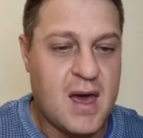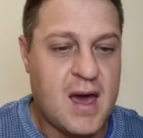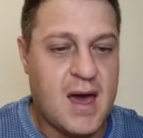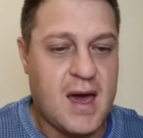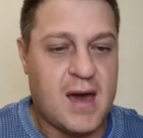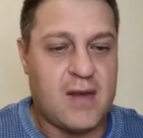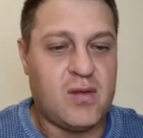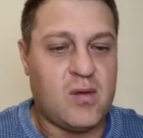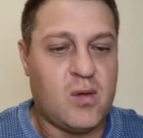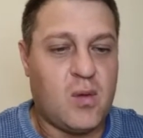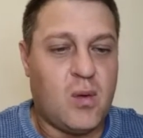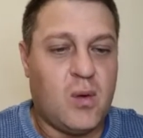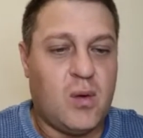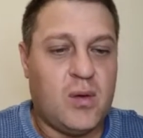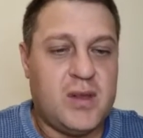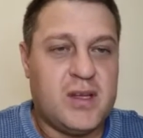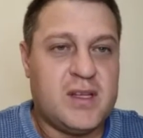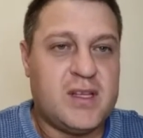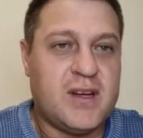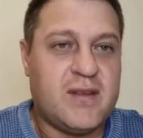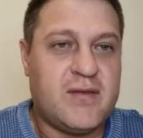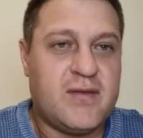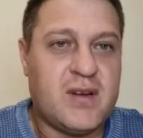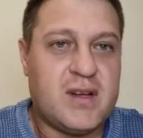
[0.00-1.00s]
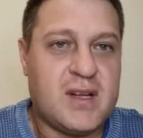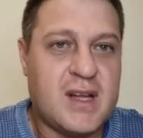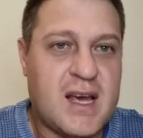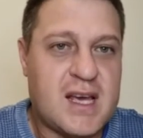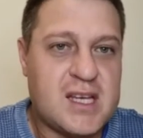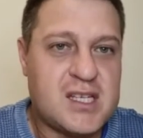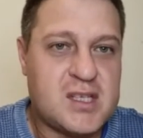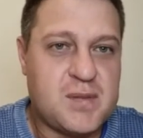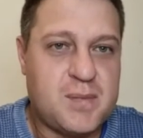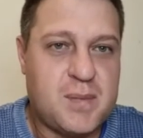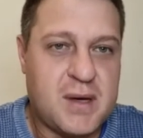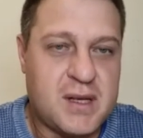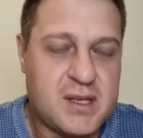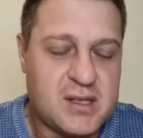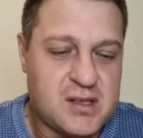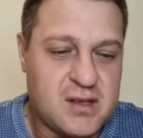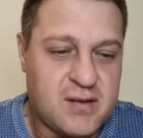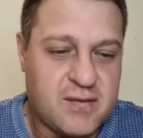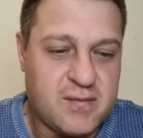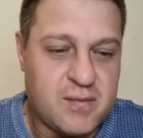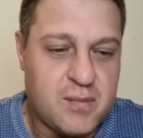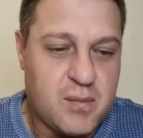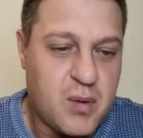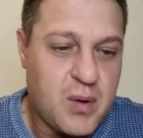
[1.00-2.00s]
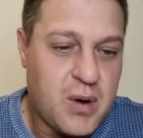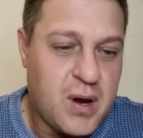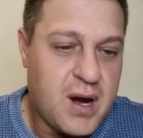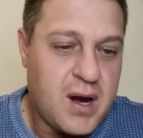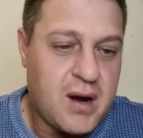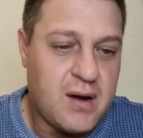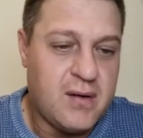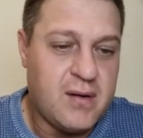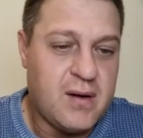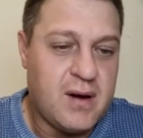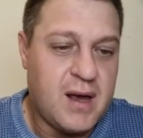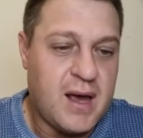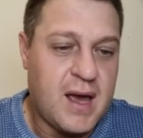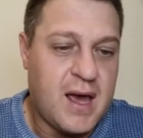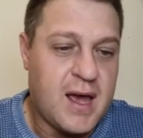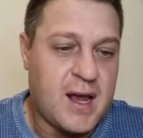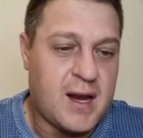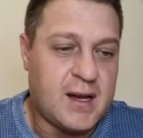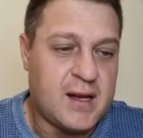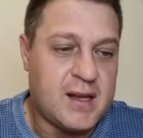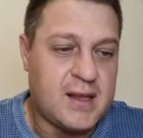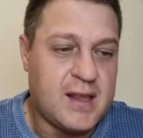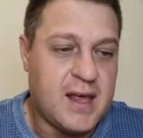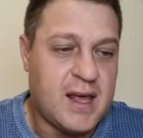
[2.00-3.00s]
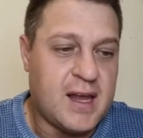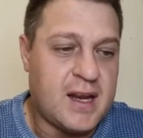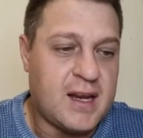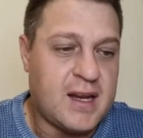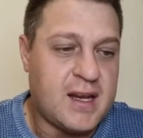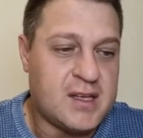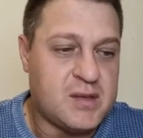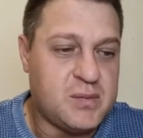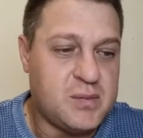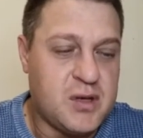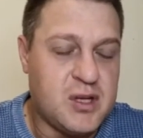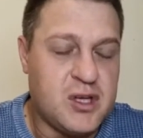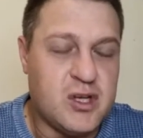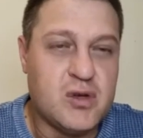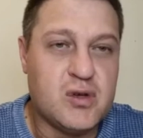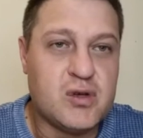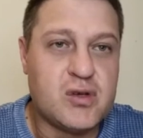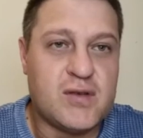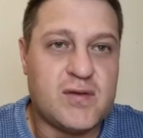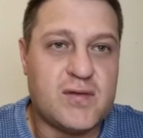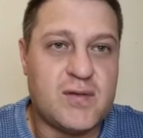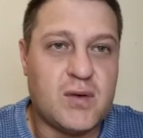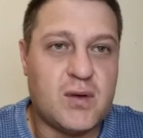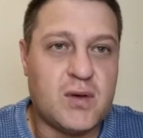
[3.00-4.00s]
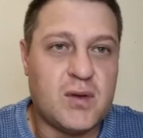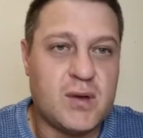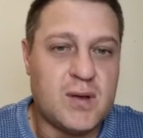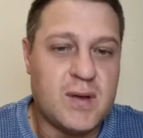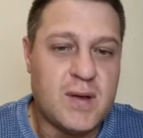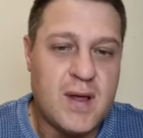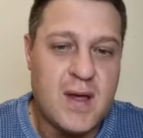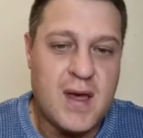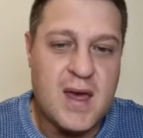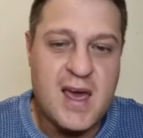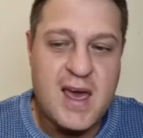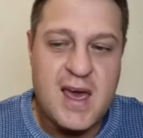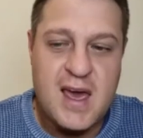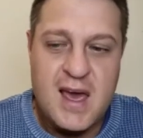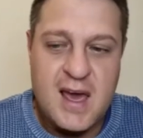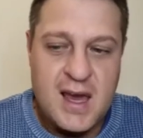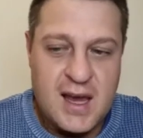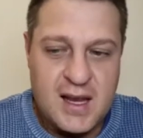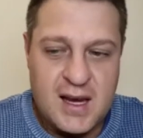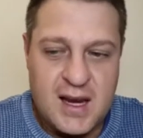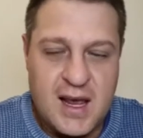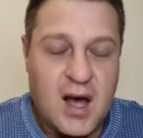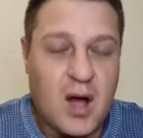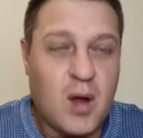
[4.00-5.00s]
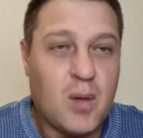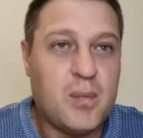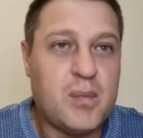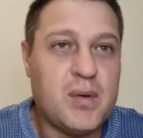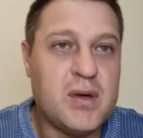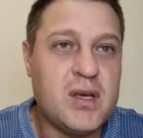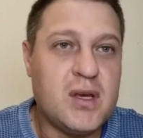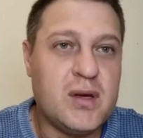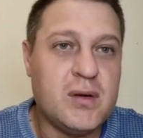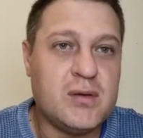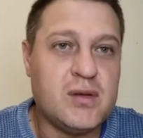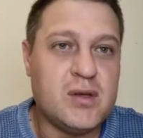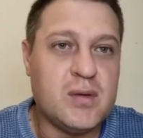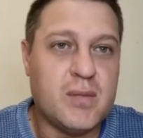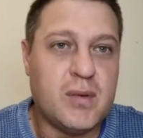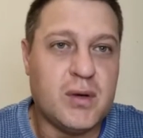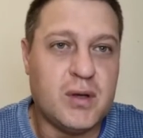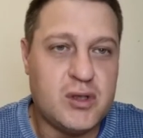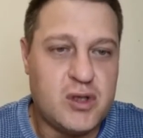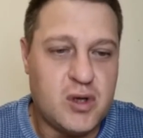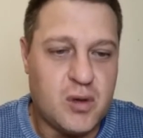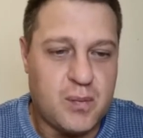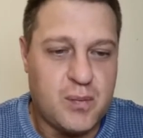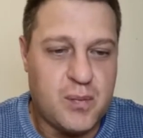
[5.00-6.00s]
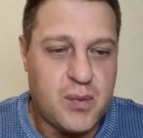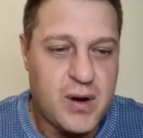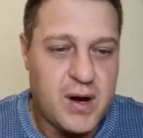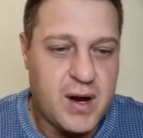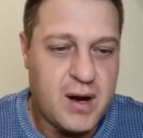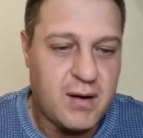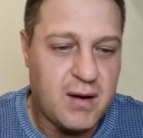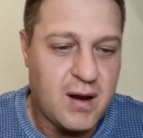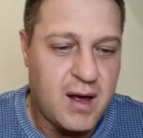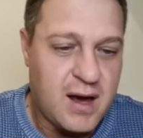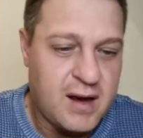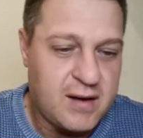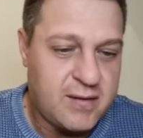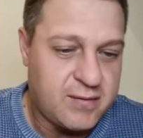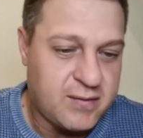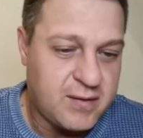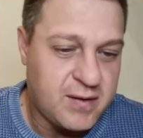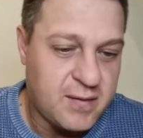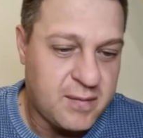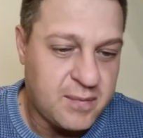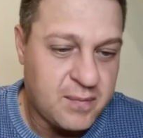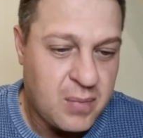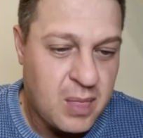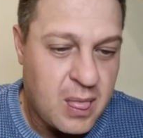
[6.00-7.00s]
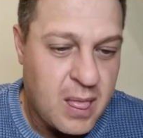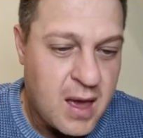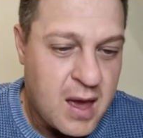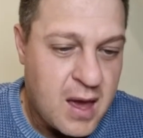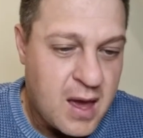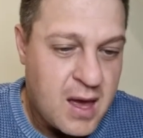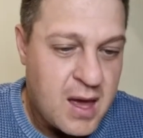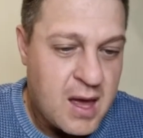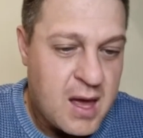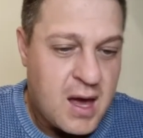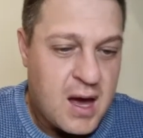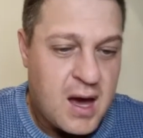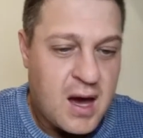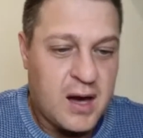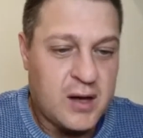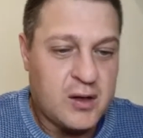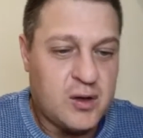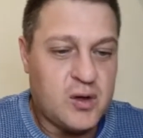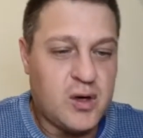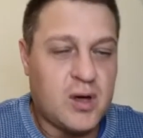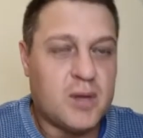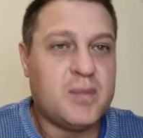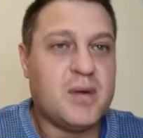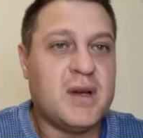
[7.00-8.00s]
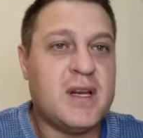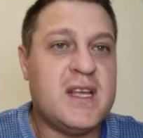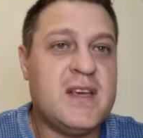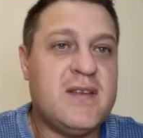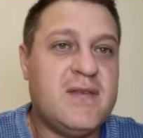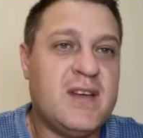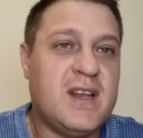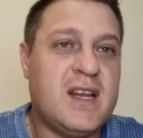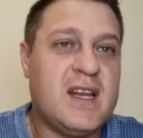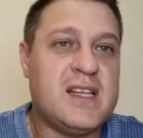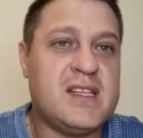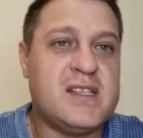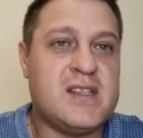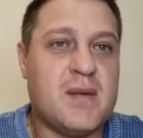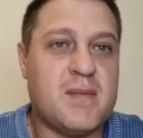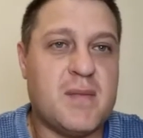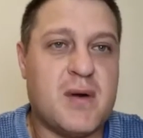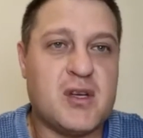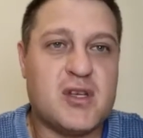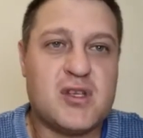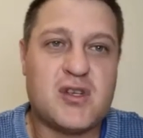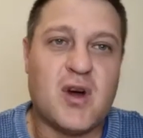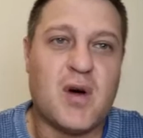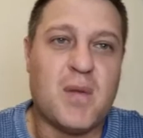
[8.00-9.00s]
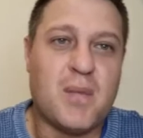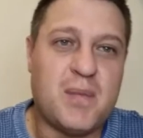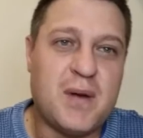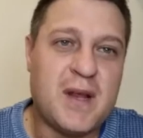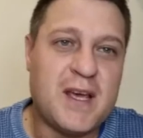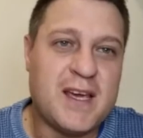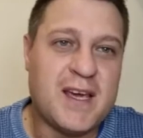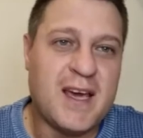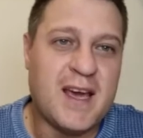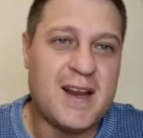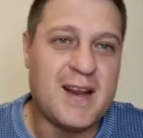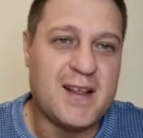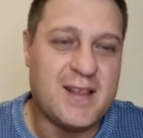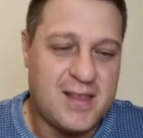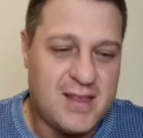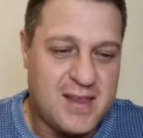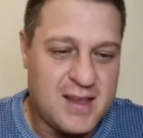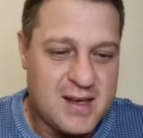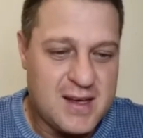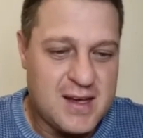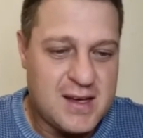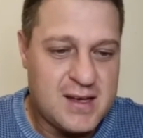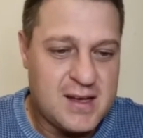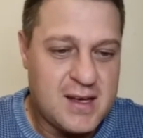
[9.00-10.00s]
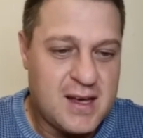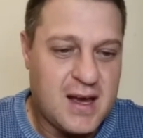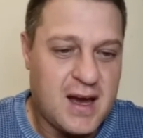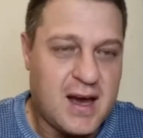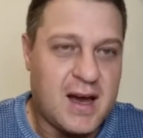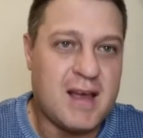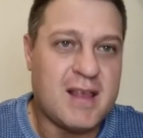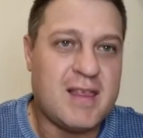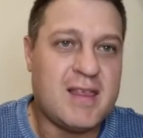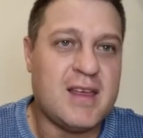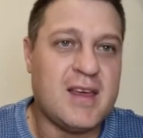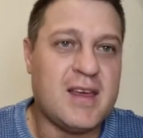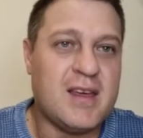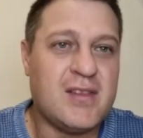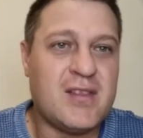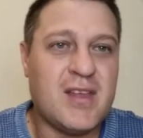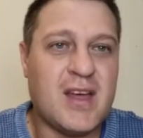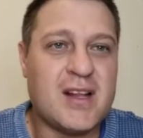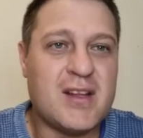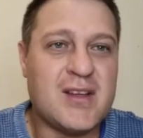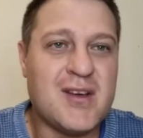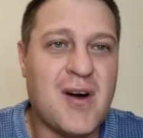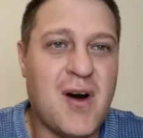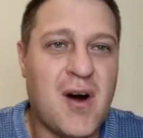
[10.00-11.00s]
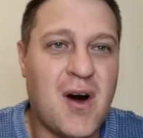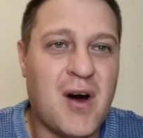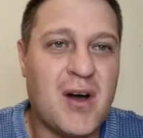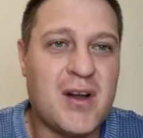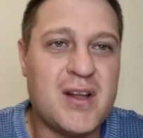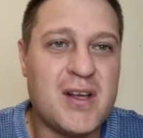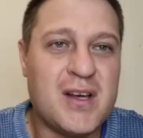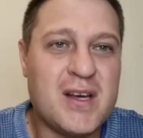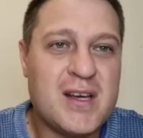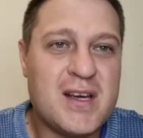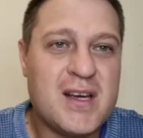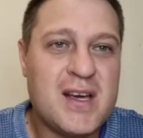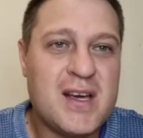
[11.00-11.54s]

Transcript: and all the different aspects of prayer, and that it has been useful in helping you to build your prayer life. I do not believe it is the most complicated thing. I think that God